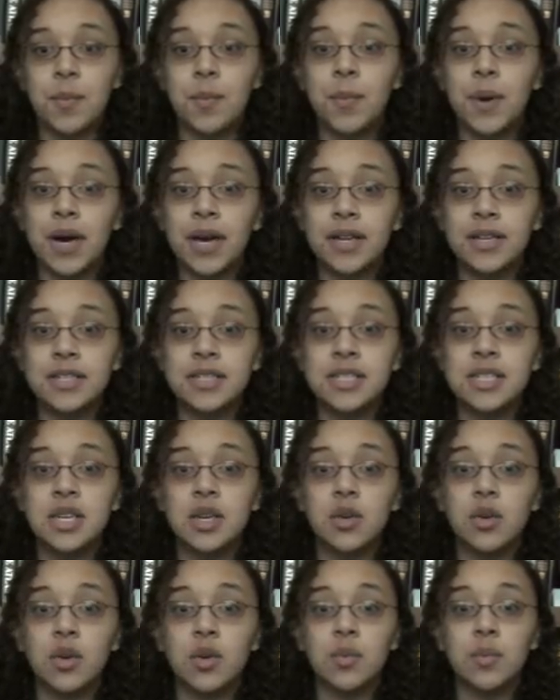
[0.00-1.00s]

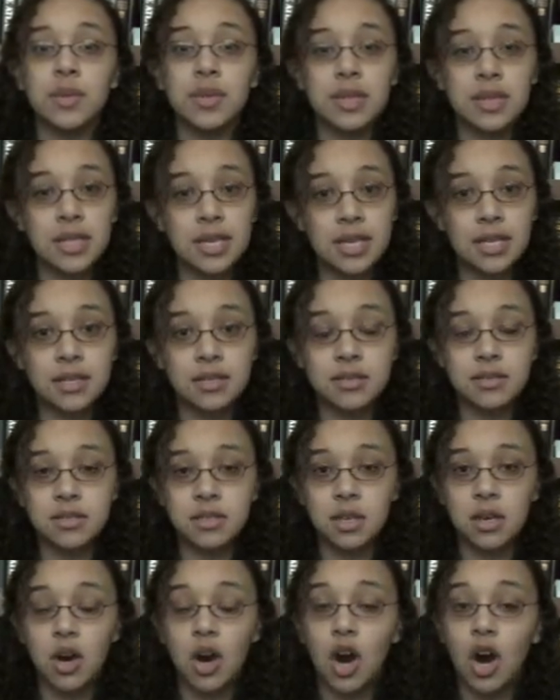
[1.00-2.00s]
But please
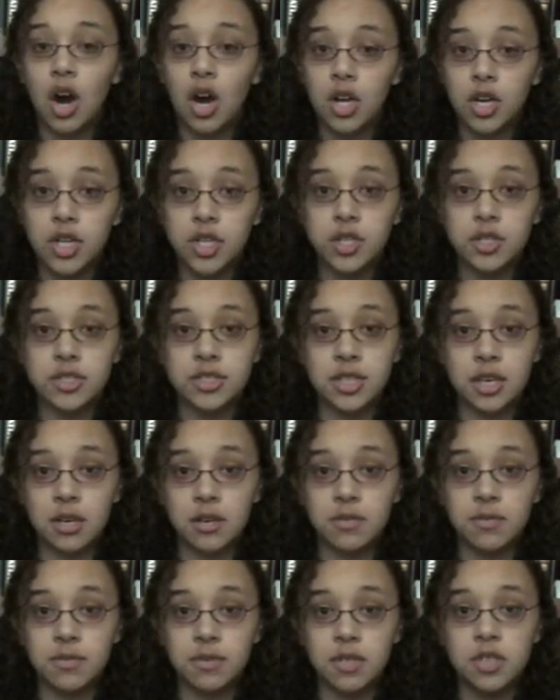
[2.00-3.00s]
honor
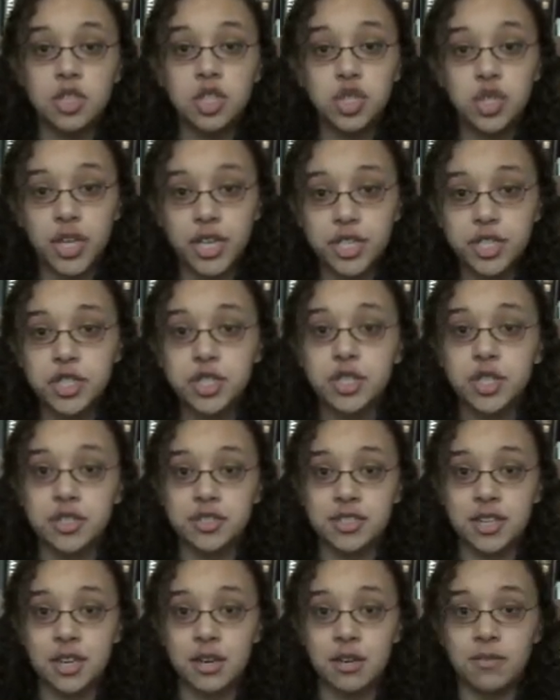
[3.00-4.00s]
yourself, treasure
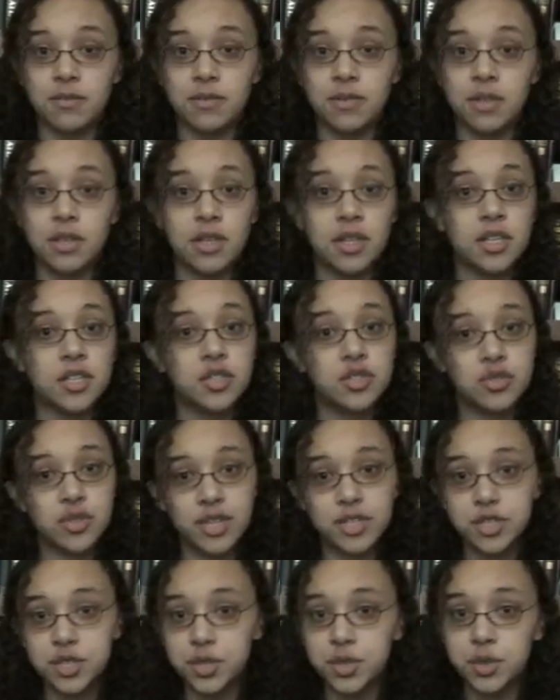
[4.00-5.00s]
yourself,
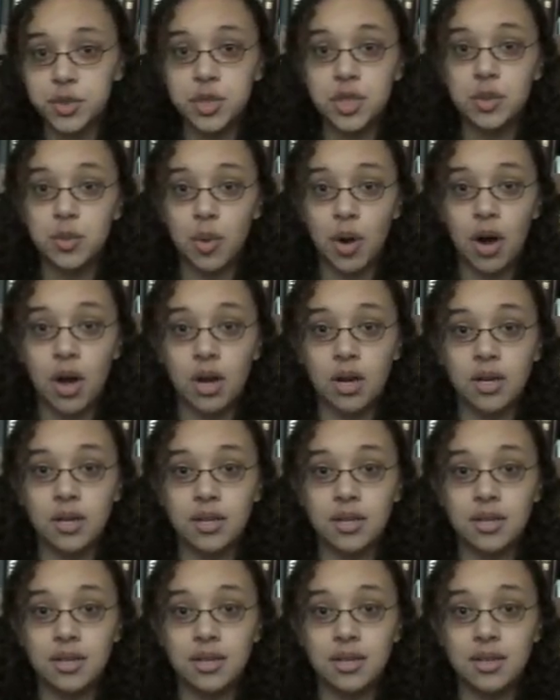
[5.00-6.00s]
treasure who you are.
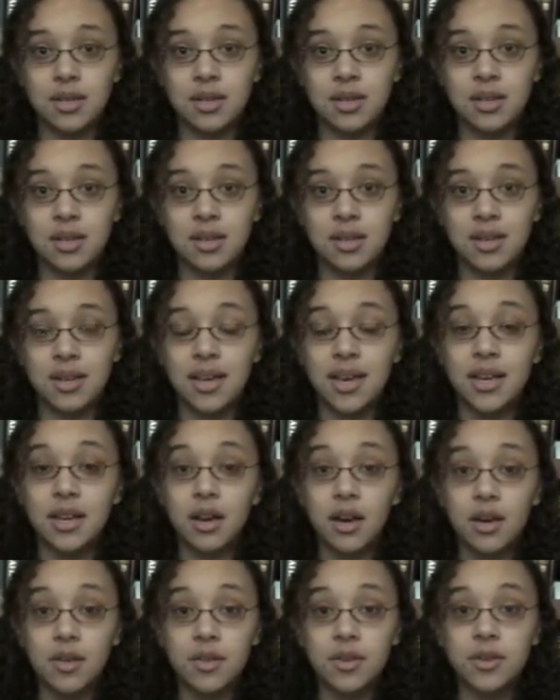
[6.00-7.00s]
And
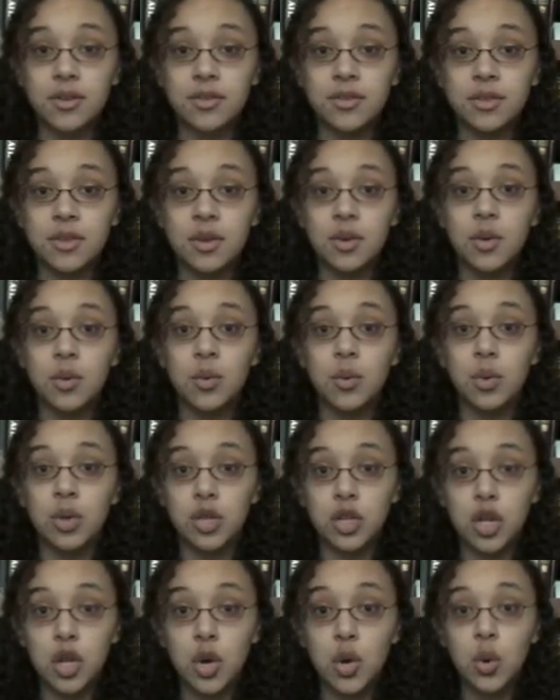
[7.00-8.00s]
others
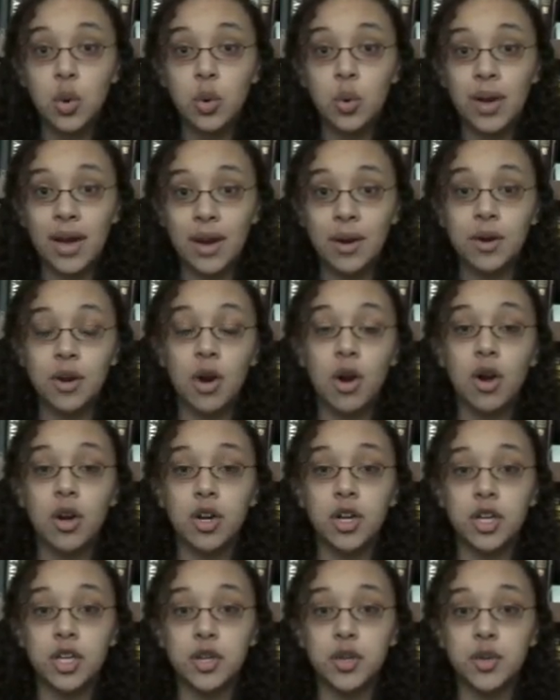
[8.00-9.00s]
will know how to
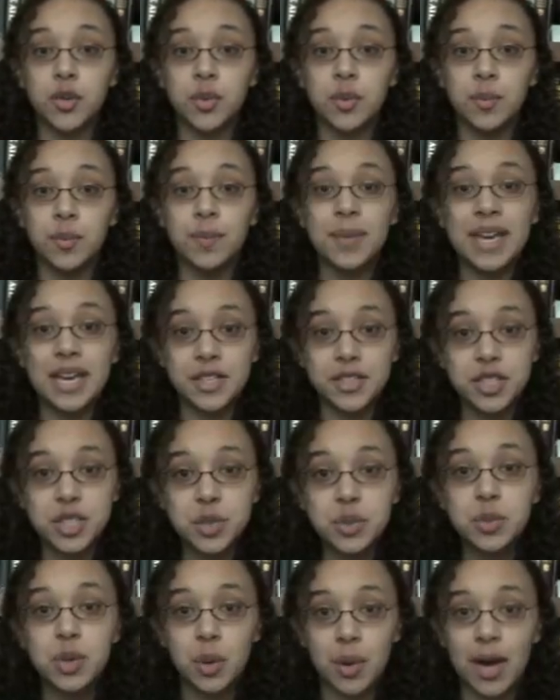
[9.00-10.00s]
honor you because
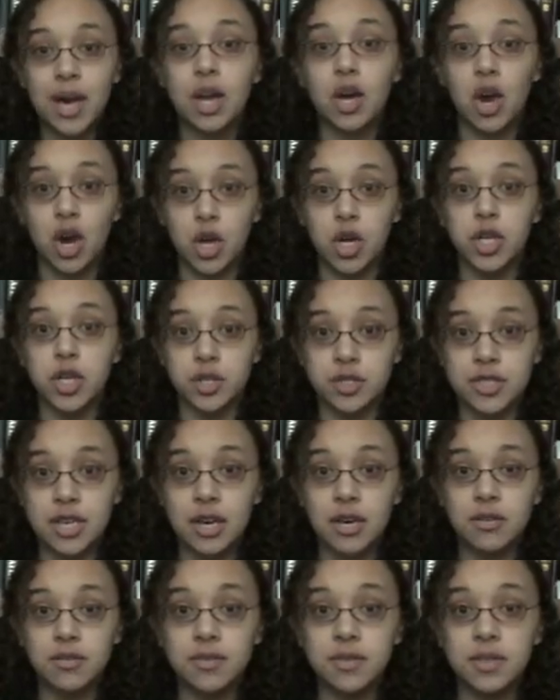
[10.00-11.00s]
you know how to honor
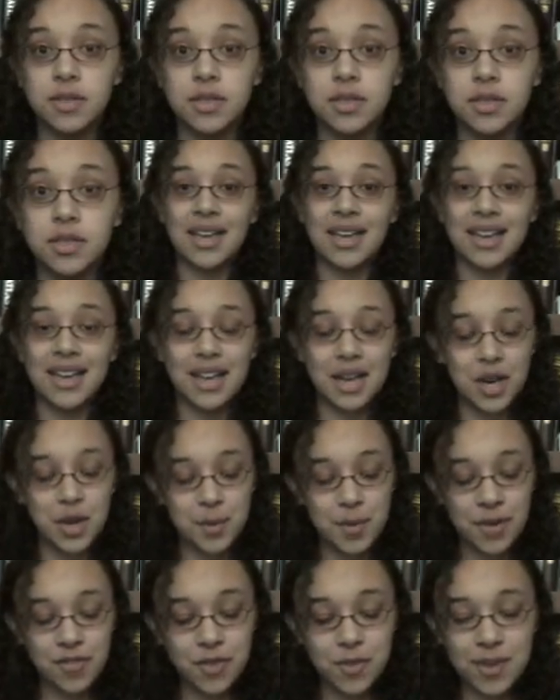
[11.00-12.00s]
yourself. I
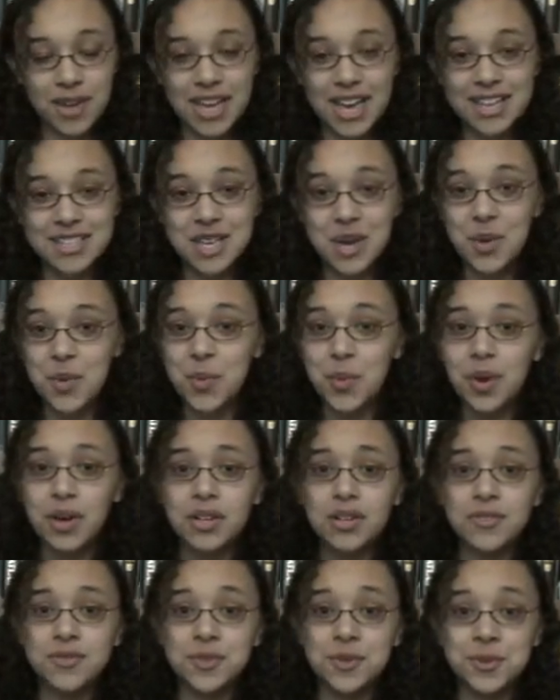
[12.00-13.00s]
hope everybody has a
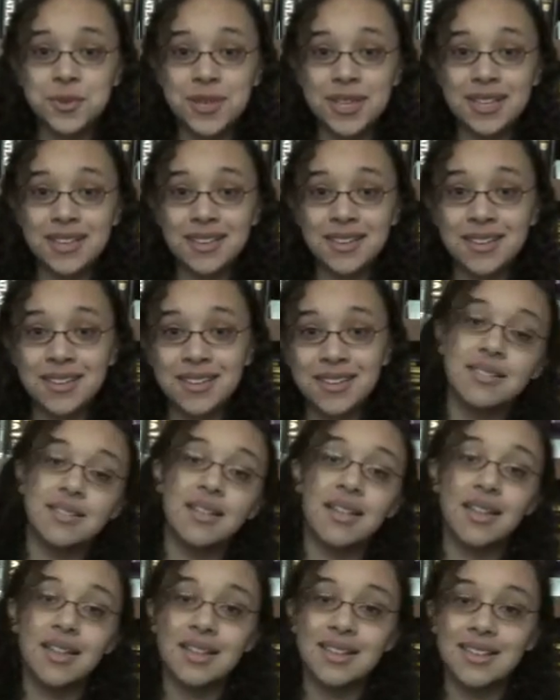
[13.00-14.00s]
wonderful week.
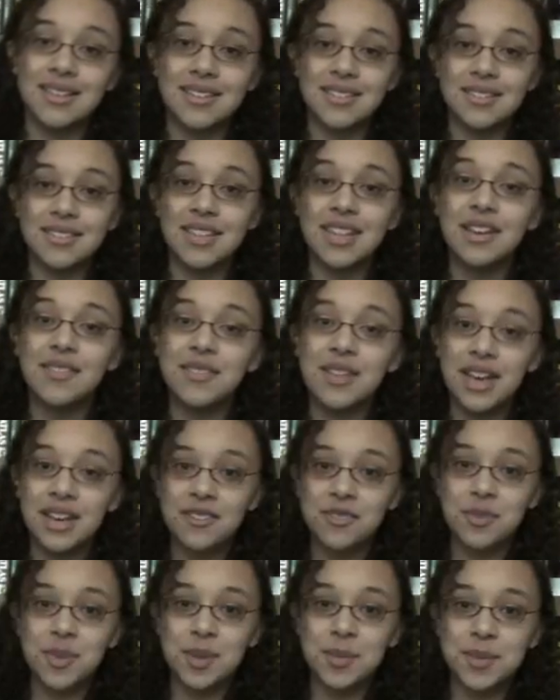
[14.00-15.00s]
Love
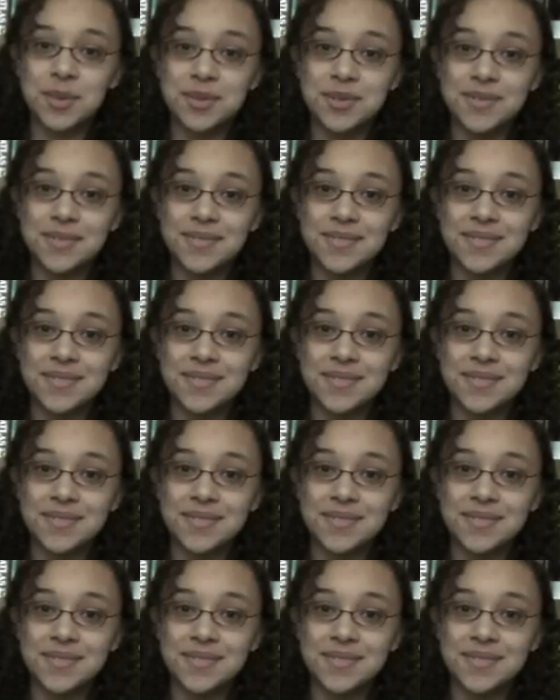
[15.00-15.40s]
life, people.